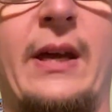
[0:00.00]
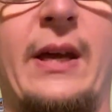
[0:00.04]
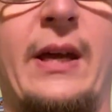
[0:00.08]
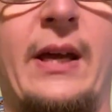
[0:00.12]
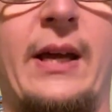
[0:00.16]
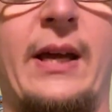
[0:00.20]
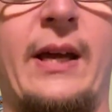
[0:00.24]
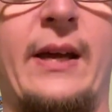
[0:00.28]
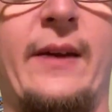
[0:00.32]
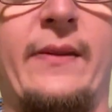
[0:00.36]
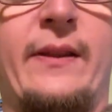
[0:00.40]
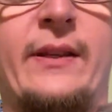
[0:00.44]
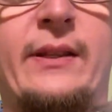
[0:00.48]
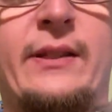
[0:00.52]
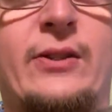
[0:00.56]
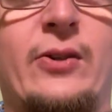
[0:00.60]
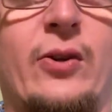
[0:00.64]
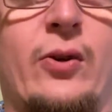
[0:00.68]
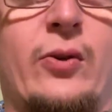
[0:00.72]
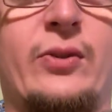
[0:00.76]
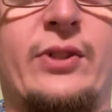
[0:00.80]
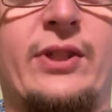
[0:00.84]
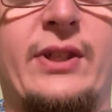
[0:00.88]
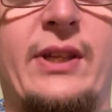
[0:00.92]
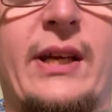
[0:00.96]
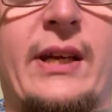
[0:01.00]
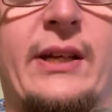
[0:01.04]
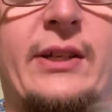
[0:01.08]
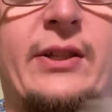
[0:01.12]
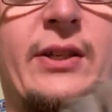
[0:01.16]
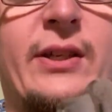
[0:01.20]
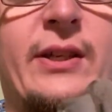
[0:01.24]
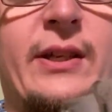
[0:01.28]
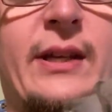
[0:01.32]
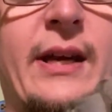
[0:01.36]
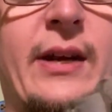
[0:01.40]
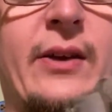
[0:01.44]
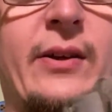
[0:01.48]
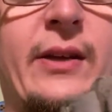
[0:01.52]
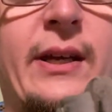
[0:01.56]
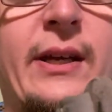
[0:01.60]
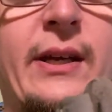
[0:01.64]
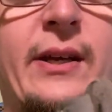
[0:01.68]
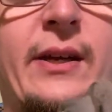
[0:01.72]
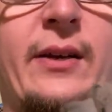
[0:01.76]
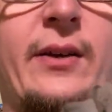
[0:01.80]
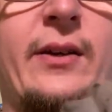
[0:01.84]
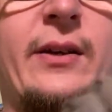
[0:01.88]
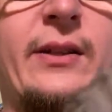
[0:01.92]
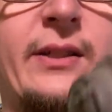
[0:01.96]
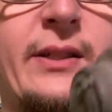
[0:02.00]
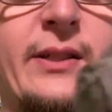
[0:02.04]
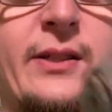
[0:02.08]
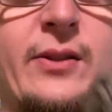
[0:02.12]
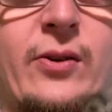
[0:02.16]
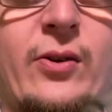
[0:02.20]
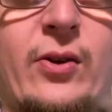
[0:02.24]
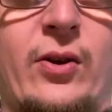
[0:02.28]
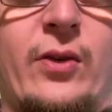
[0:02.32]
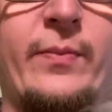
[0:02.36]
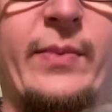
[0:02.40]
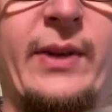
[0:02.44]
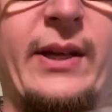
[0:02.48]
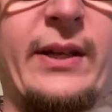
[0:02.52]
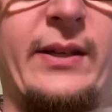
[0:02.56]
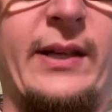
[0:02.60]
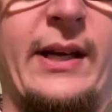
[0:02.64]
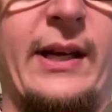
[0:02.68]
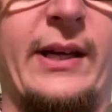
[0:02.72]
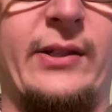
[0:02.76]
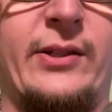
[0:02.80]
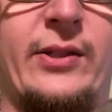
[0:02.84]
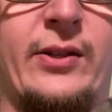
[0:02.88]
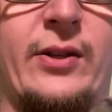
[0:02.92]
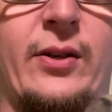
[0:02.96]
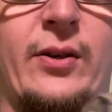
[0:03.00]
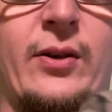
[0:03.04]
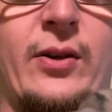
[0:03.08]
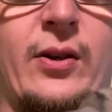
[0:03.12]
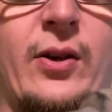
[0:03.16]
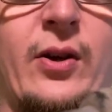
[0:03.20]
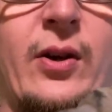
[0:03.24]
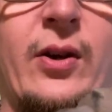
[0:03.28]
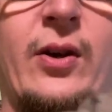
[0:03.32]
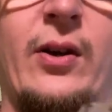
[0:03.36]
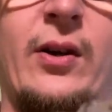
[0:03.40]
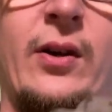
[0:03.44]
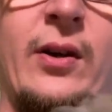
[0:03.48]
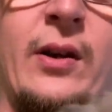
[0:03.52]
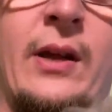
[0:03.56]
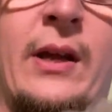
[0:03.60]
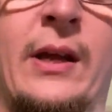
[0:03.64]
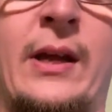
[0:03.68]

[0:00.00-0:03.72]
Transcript: and this whole section down here is still going to be attached to your car.